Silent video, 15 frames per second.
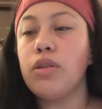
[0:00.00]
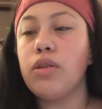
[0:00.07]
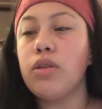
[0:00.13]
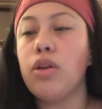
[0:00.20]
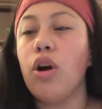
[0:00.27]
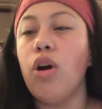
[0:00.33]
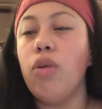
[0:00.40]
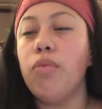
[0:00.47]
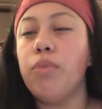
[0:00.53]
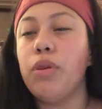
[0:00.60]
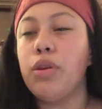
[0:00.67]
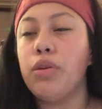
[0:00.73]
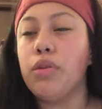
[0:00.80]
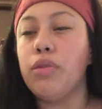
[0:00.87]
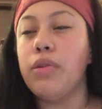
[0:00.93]
cope
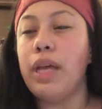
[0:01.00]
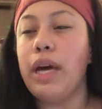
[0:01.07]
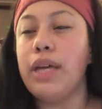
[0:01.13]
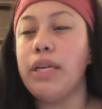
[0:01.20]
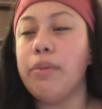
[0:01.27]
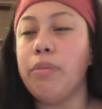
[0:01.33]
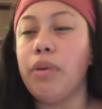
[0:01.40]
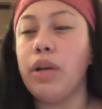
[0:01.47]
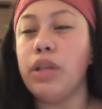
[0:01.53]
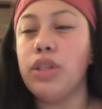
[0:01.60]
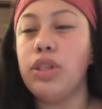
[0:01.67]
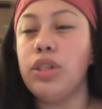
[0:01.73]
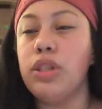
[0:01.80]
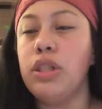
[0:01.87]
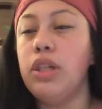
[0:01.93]
through that
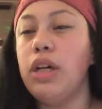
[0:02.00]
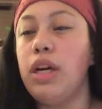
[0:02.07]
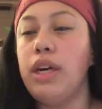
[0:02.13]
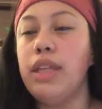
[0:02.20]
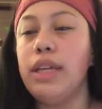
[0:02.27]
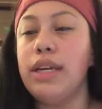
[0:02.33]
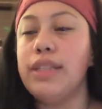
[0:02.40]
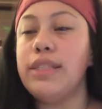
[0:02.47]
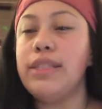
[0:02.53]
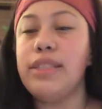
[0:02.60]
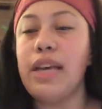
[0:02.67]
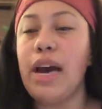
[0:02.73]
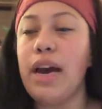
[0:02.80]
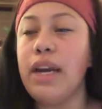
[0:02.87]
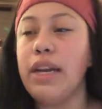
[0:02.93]
depression and that
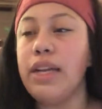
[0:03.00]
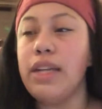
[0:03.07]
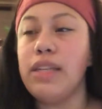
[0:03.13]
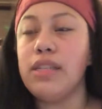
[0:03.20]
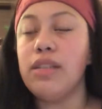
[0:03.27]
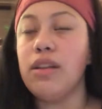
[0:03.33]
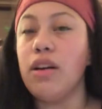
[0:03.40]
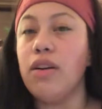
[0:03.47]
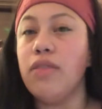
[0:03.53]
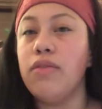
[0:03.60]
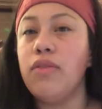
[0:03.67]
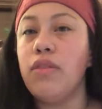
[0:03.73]
sadness of